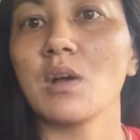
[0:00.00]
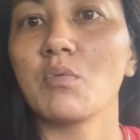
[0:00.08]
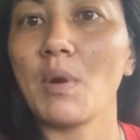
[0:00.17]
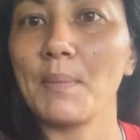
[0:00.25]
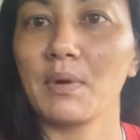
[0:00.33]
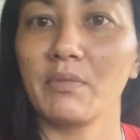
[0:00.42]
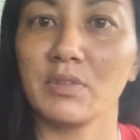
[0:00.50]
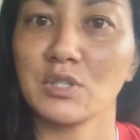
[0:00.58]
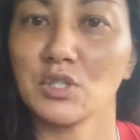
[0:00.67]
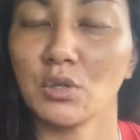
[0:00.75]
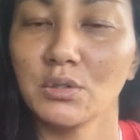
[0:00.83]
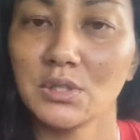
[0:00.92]
rub it over the
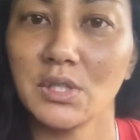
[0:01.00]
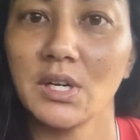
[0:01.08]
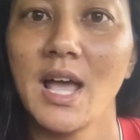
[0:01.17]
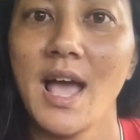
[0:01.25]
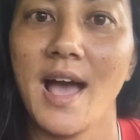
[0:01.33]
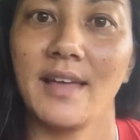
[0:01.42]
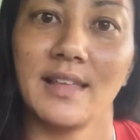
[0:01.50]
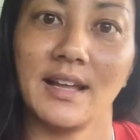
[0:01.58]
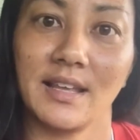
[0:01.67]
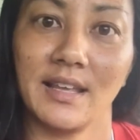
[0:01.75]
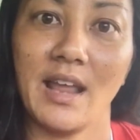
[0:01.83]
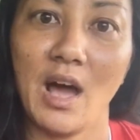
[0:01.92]
shoulder and that
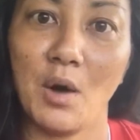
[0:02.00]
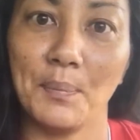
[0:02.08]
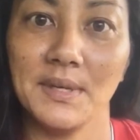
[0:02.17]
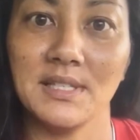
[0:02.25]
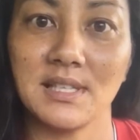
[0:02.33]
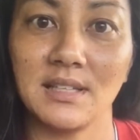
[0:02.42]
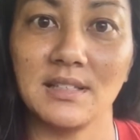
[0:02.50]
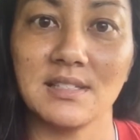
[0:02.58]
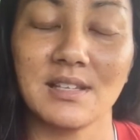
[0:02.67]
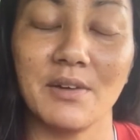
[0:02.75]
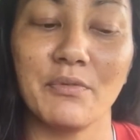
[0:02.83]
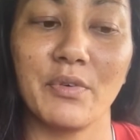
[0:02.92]
can help ease that
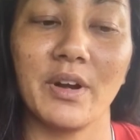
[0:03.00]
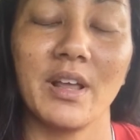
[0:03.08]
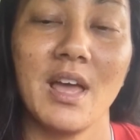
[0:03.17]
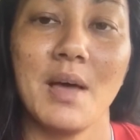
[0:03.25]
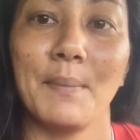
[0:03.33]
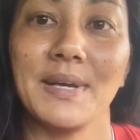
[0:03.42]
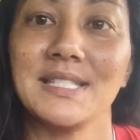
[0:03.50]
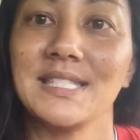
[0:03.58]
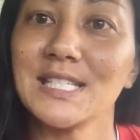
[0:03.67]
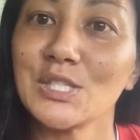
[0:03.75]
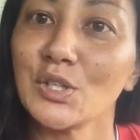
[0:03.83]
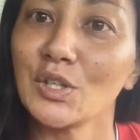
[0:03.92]
discomfort. My
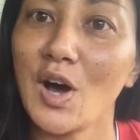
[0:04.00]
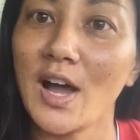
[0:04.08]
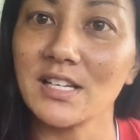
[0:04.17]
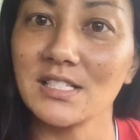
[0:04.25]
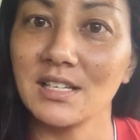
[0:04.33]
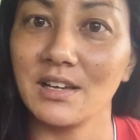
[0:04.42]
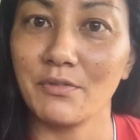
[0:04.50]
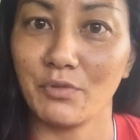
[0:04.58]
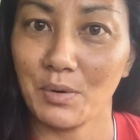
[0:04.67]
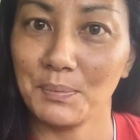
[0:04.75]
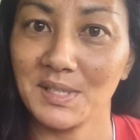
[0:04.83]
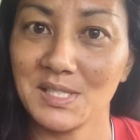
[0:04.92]
sister-in-law actually
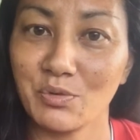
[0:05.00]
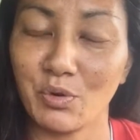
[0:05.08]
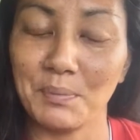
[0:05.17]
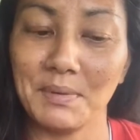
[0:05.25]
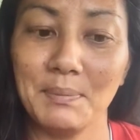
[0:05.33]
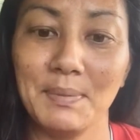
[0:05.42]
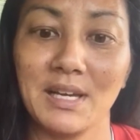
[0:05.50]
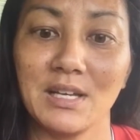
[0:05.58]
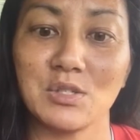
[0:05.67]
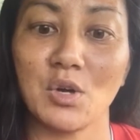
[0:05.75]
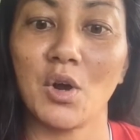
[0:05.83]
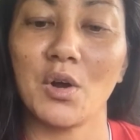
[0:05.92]
confirmed this for me
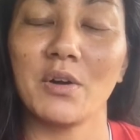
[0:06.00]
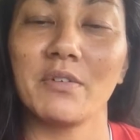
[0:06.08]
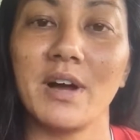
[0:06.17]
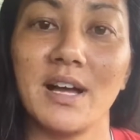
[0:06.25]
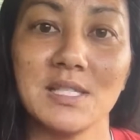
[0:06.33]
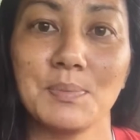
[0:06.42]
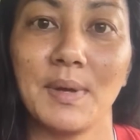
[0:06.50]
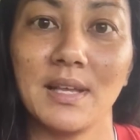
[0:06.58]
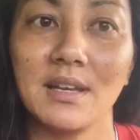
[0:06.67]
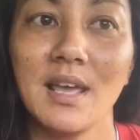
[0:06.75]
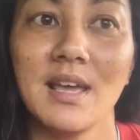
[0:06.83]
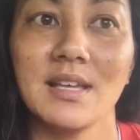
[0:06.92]
because her
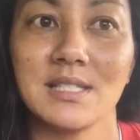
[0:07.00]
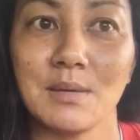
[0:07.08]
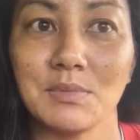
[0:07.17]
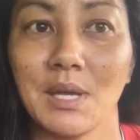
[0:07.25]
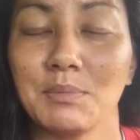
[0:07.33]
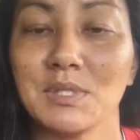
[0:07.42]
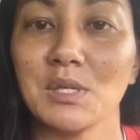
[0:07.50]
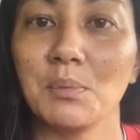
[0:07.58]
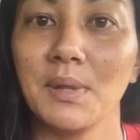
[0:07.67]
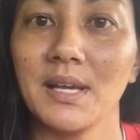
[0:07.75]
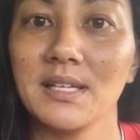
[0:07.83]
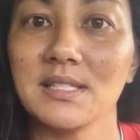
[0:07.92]
husband sometimes still
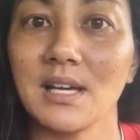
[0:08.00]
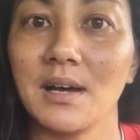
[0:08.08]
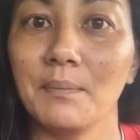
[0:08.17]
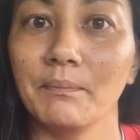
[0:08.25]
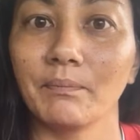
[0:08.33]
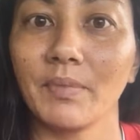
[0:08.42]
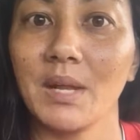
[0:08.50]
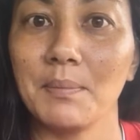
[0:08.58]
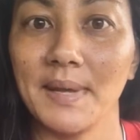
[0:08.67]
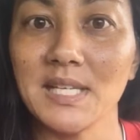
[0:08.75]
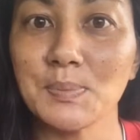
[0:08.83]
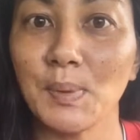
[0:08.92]
plays um, a
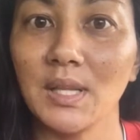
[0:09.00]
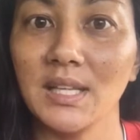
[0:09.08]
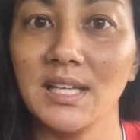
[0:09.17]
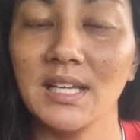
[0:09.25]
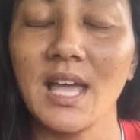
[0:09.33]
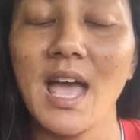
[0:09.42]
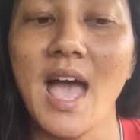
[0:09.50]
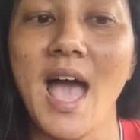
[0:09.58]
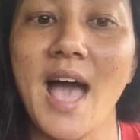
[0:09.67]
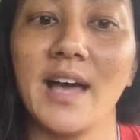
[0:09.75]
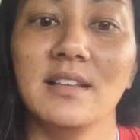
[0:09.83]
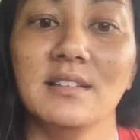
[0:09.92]
baseball league
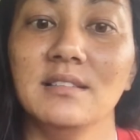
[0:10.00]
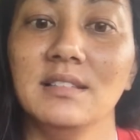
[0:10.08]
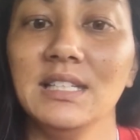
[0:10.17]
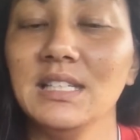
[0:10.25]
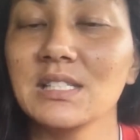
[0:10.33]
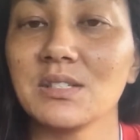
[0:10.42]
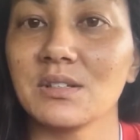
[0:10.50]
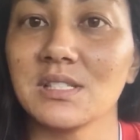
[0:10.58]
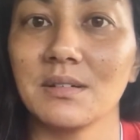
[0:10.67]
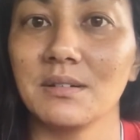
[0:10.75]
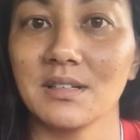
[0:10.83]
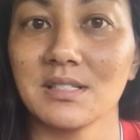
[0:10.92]
and knees are,
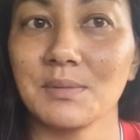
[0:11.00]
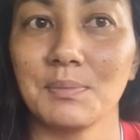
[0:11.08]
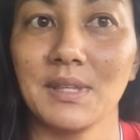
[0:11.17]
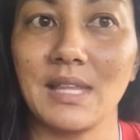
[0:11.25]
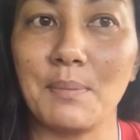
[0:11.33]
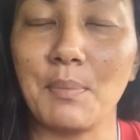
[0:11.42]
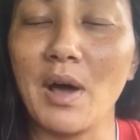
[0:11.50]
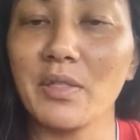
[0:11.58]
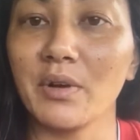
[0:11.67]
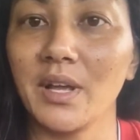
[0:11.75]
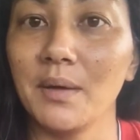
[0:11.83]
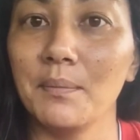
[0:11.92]
some, are something that
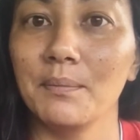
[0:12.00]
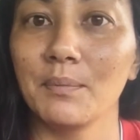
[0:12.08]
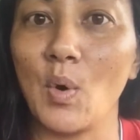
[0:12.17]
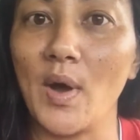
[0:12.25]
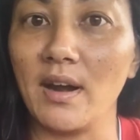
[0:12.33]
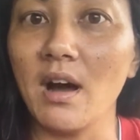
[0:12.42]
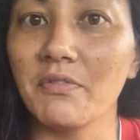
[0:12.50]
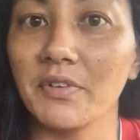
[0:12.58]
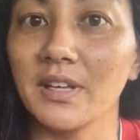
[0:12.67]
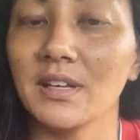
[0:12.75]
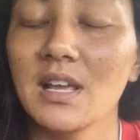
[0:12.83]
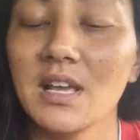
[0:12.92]
bother him quite
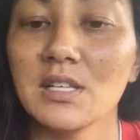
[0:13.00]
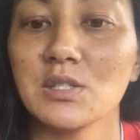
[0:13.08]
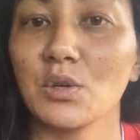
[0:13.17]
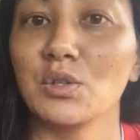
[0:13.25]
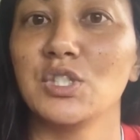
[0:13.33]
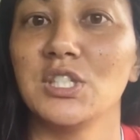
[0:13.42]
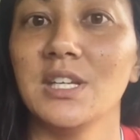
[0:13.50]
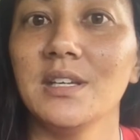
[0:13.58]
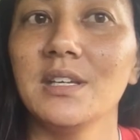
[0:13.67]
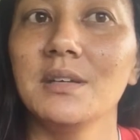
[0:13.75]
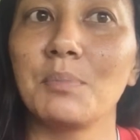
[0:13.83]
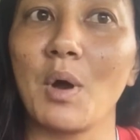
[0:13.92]
often. So
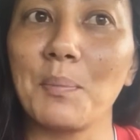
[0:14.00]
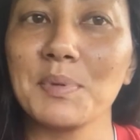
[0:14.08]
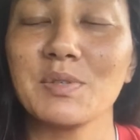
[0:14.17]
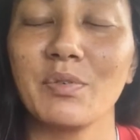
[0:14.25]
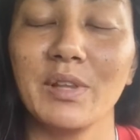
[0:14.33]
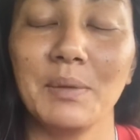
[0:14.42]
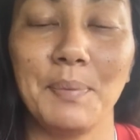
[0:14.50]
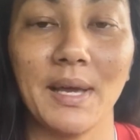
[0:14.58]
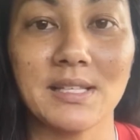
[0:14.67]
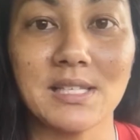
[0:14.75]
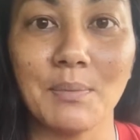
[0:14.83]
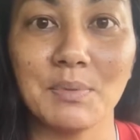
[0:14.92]
she purposefully
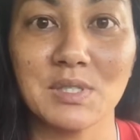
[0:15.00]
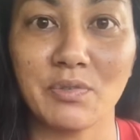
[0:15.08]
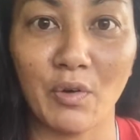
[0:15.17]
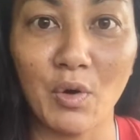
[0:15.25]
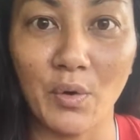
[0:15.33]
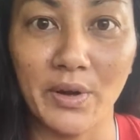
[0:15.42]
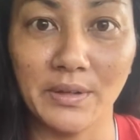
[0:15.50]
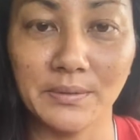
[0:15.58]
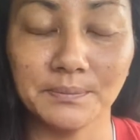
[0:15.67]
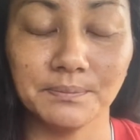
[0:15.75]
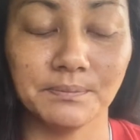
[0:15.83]
picked up his fir oil